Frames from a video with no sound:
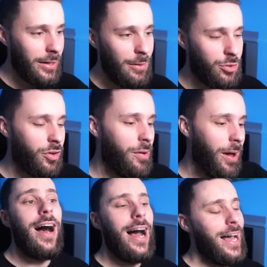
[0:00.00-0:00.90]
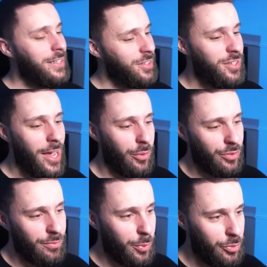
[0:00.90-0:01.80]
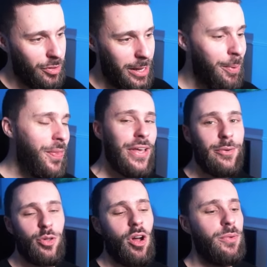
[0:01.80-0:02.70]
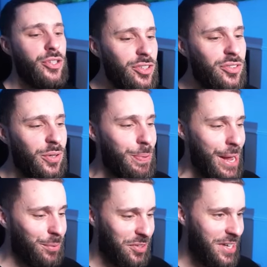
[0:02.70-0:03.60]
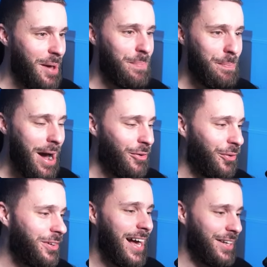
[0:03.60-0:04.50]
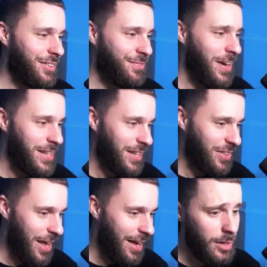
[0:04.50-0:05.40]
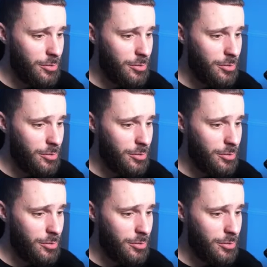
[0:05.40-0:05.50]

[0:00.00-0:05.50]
Capturing Aroma, and it's a Tails, unfortunately. I put in the Capturing Aroma just to be able to get Bibarel, and it's failing there.